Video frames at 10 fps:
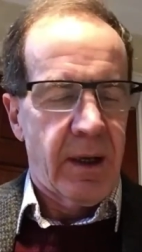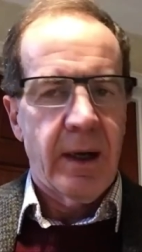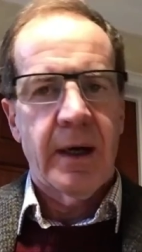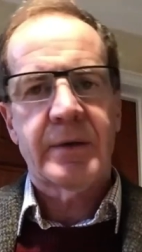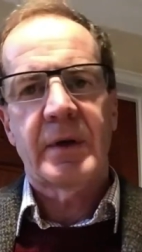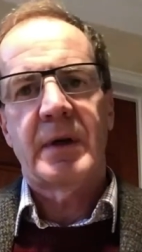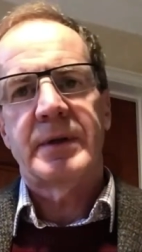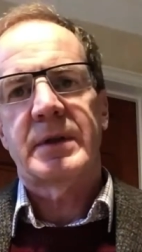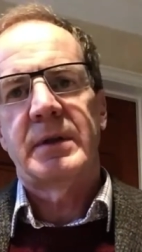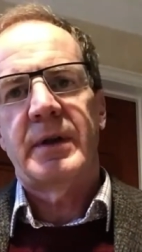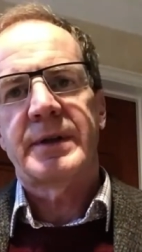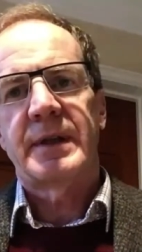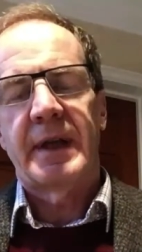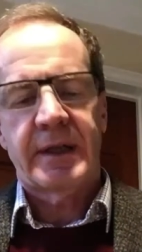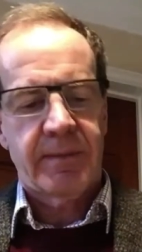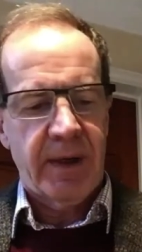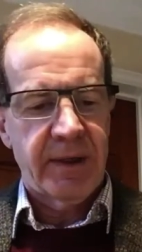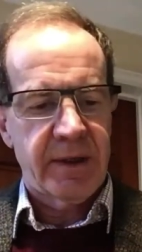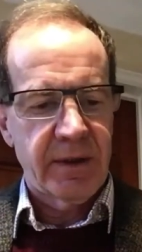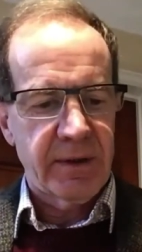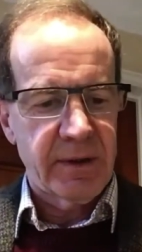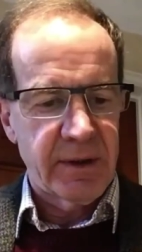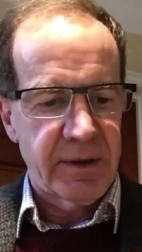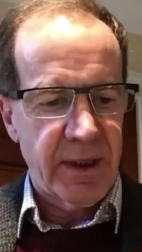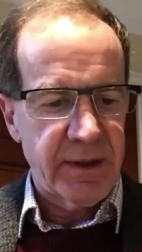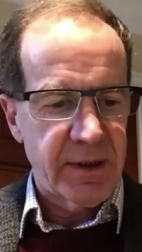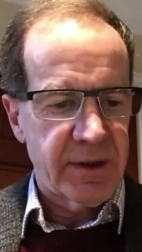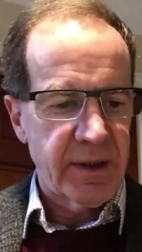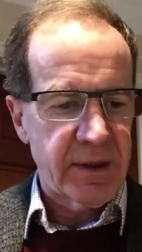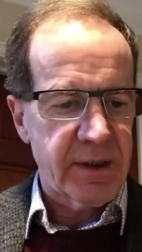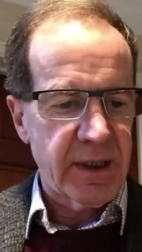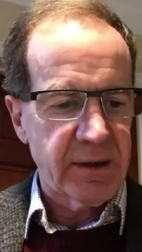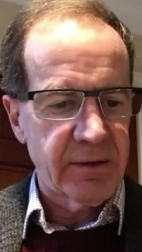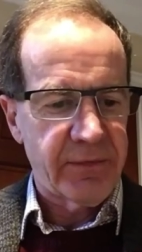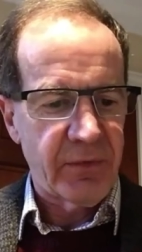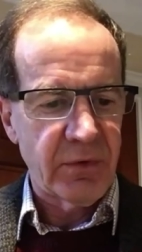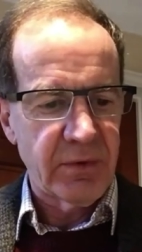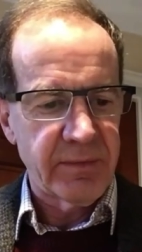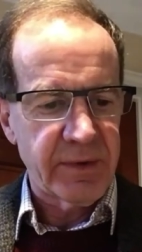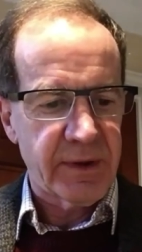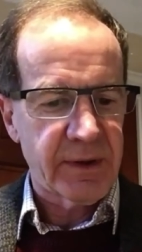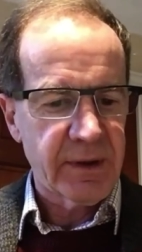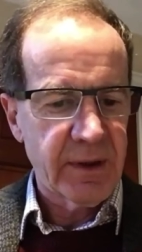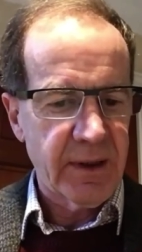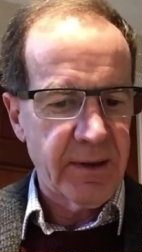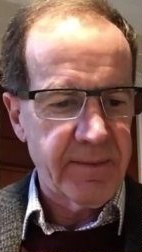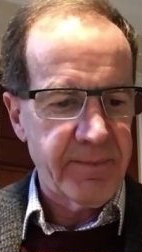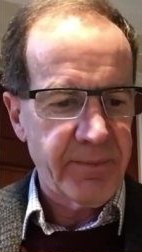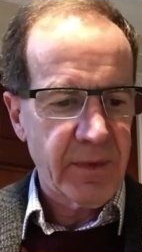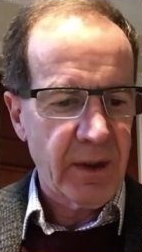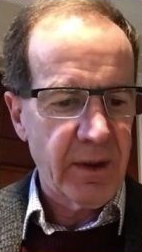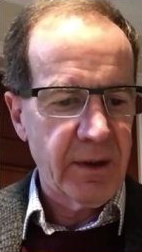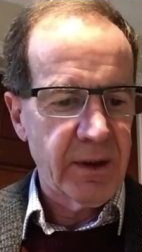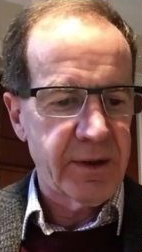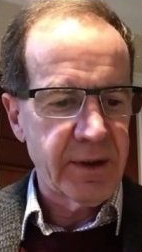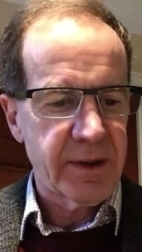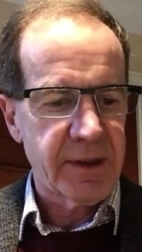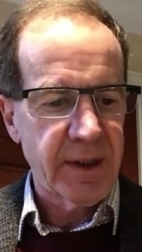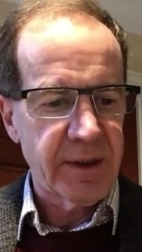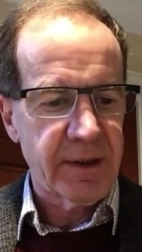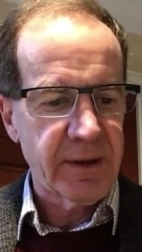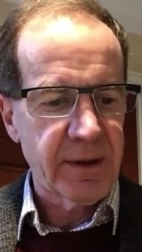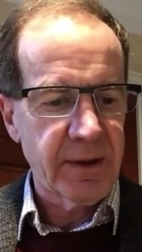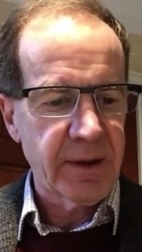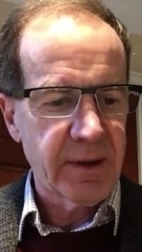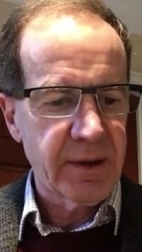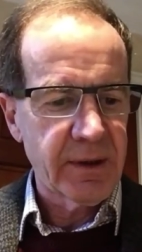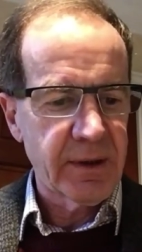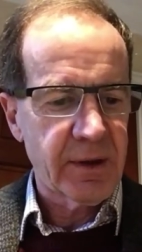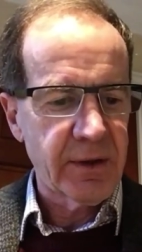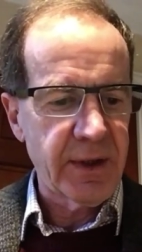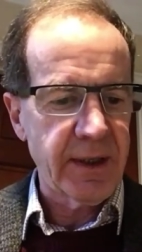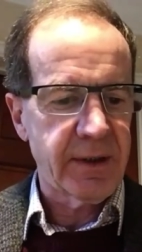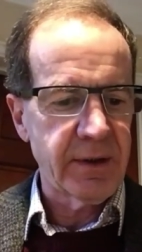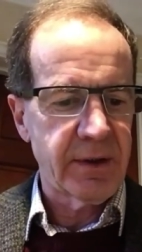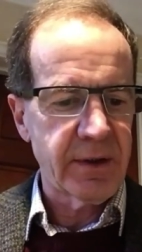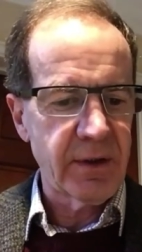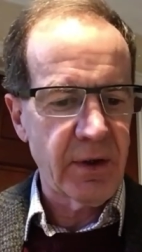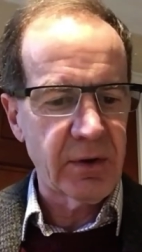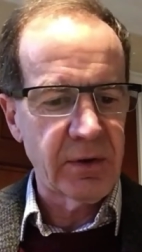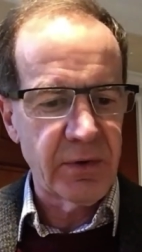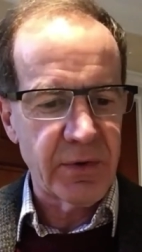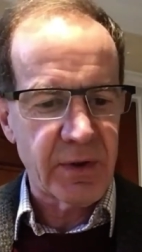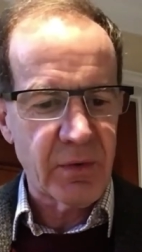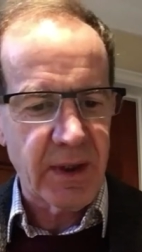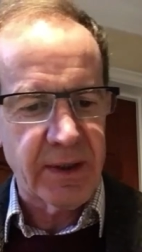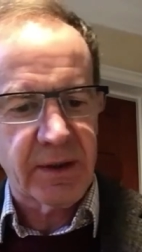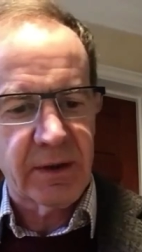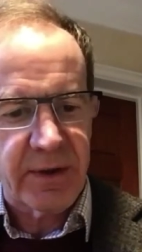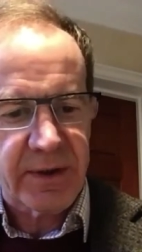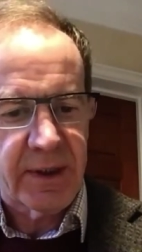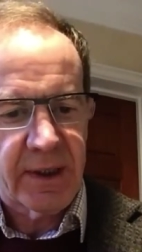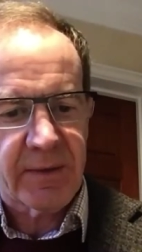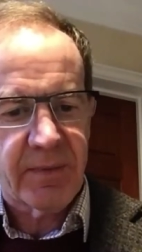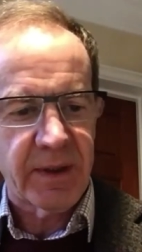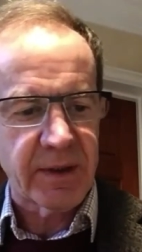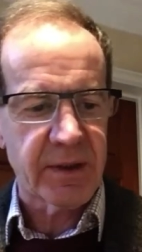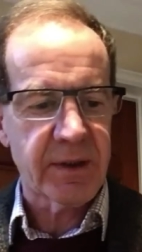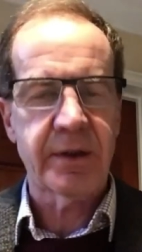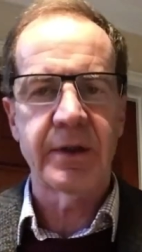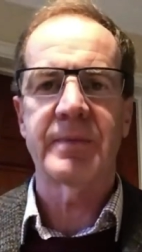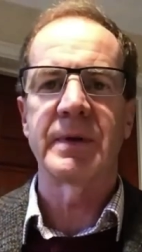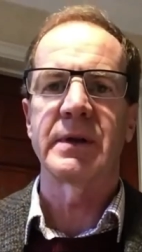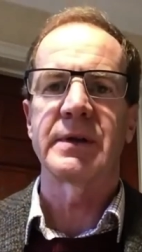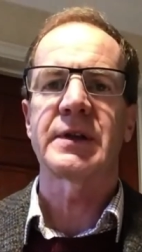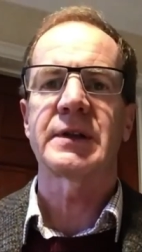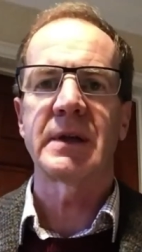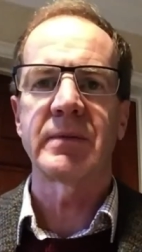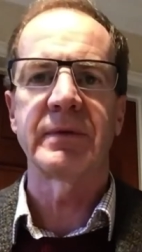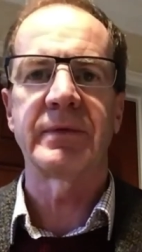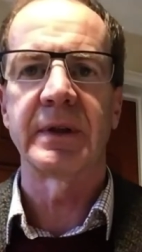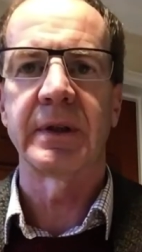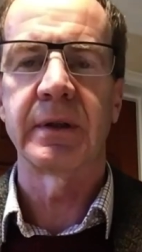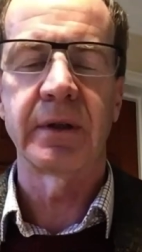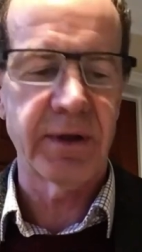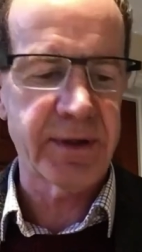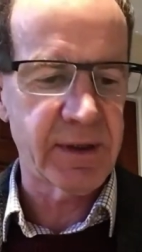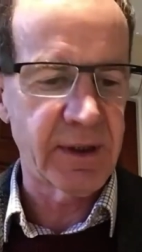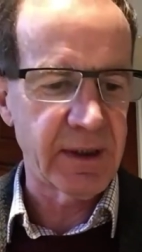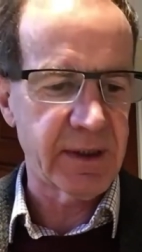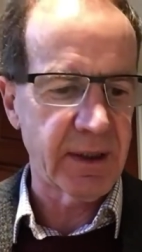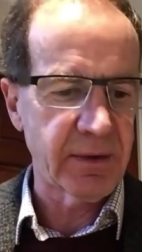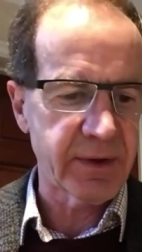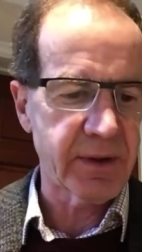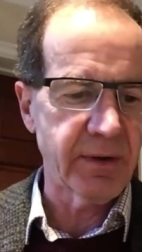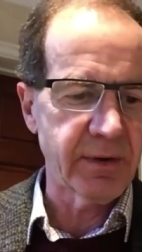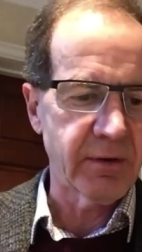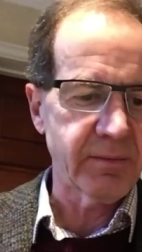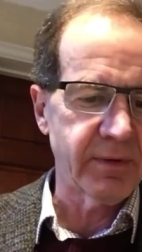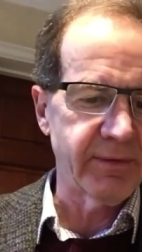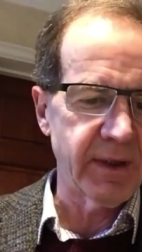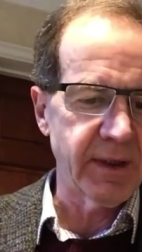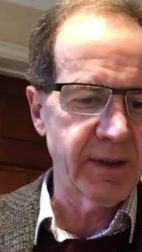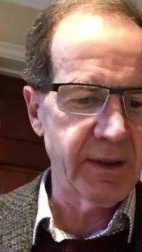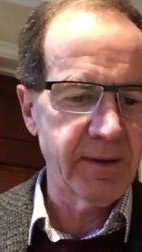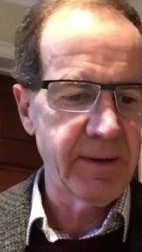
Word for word: As regards loss and expense under the JCT standard forms, um, the judge said the contractor does not lose the right to loss and expense just because some of the loss details are not provided.